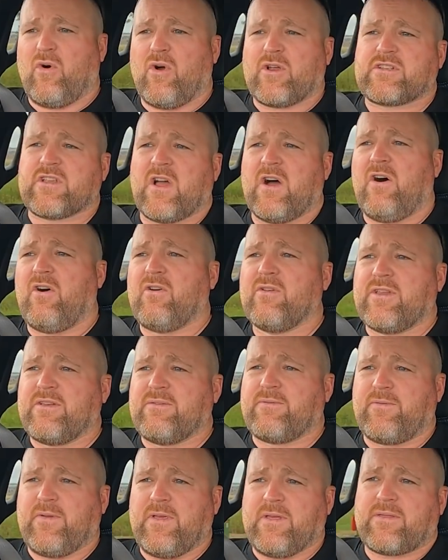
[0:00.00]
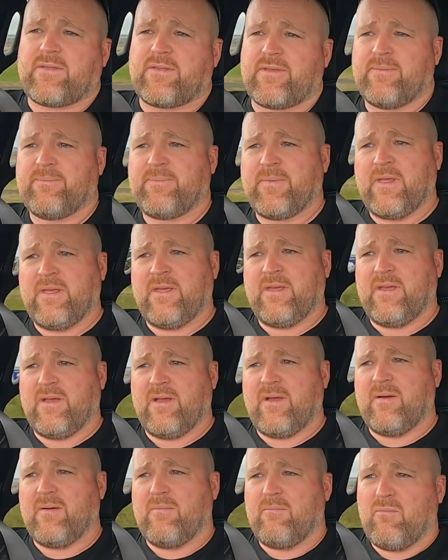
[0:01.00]
like to hold in 5th
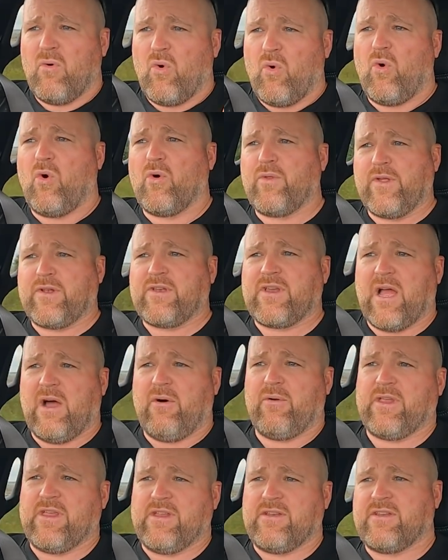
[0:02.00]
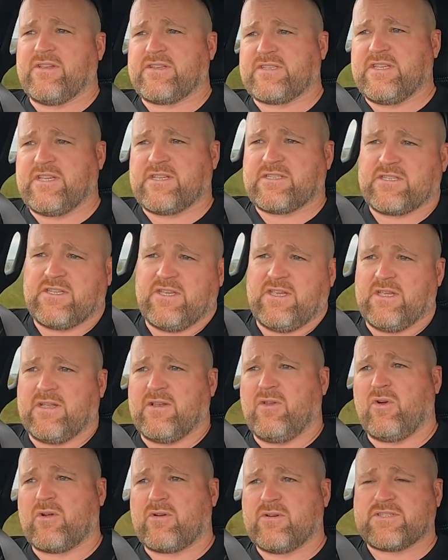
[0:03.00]
more than going into 6th
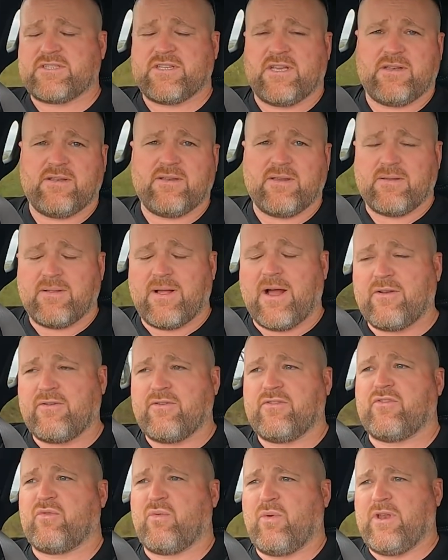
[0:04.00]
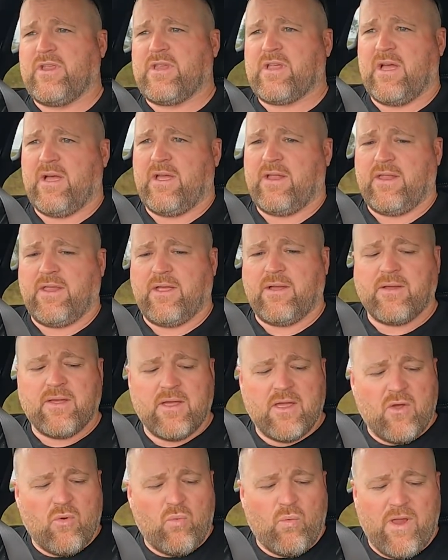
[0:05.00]
gear, like I said, 120k an hour.
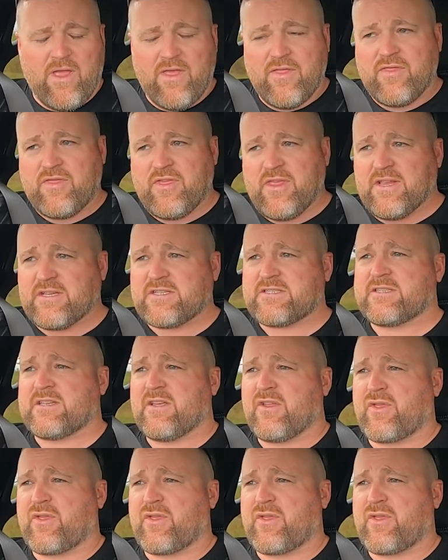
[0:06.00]
Where this